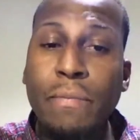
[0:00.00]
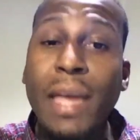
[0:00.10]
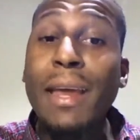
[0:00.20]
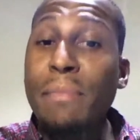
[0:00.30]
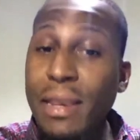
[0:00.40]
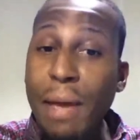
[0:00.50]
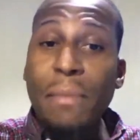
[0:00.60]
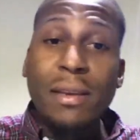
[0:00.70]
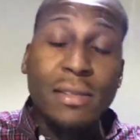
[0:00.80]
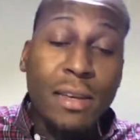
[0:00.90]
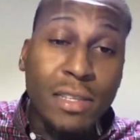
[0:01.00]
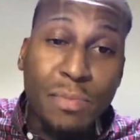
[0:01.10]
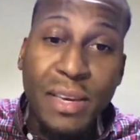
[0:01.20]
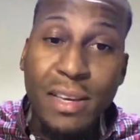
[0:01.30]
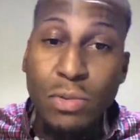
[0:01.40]
And that, that makes sense
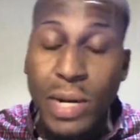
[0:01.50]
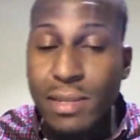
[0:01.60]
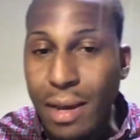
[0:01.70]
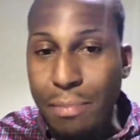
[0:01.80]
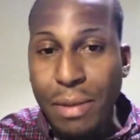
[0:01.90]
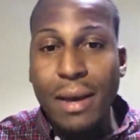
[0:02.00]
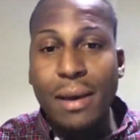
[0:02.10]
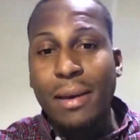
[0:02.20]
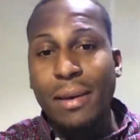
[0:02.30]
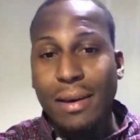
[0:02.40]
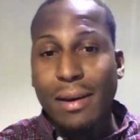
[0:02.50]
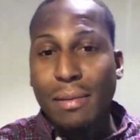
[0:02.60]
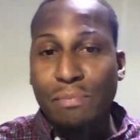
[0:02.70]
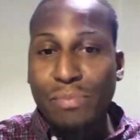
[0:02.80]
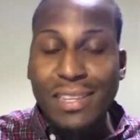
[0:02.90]
because when I stopped by
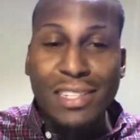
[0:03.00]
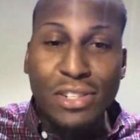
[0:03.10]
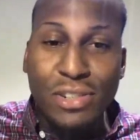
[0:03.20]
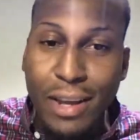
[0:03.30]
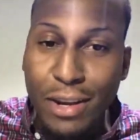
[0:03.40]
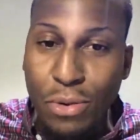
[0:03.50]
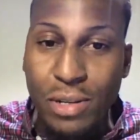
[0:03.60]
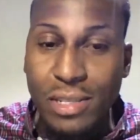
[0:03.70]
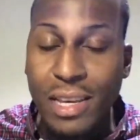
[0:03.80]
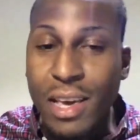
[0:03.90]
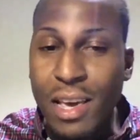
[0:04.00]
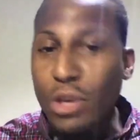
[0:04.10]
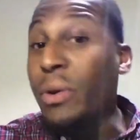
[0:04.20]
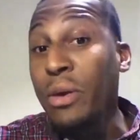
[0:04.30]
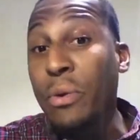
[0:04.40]
um, the Tasty Trade headquarters, you,
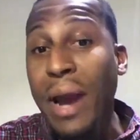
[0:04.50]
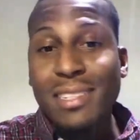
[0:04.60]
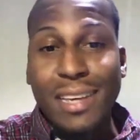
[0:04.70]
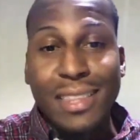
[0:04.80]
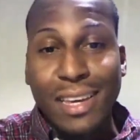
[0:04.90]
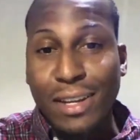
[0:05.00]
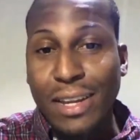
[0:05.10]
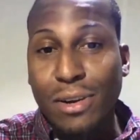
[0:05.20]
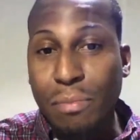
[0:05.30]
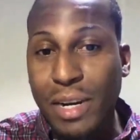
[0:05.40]
you were actually at the Orlando Money